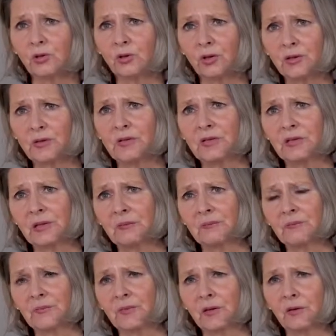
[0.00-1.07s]
And yet,
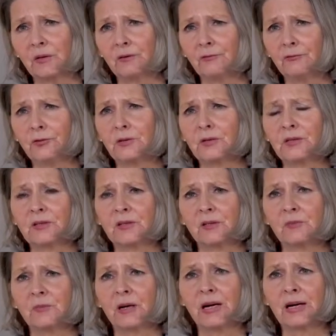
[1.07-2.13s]

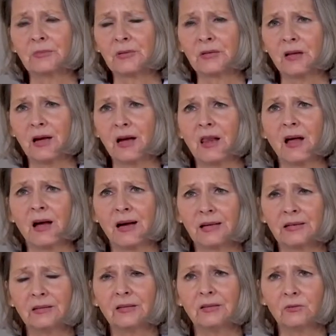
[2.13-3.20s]
within the framework
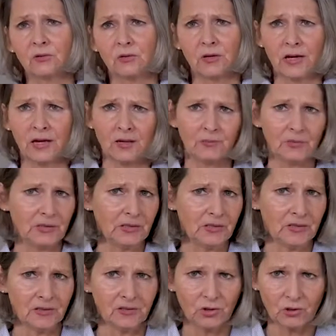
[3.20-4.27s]
of all other
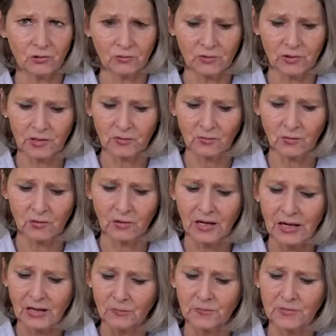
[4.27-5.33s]
nuclear medicine
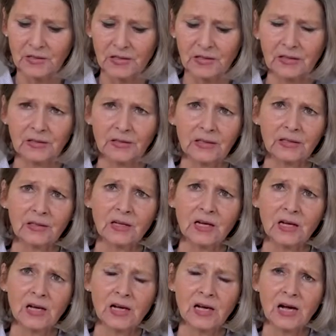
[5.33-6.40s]
investigations,
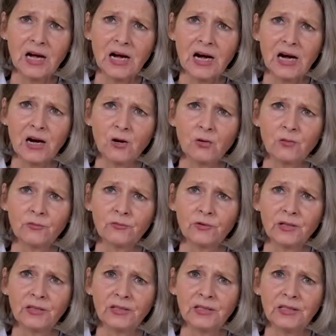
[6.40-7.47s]
it
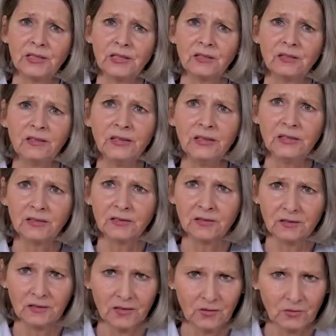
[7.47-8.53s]
is limited to
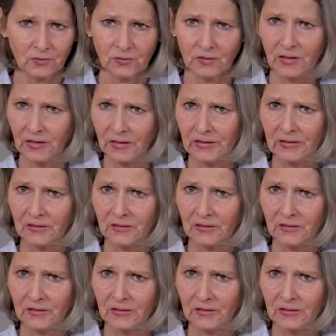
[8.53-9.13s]
kidney health.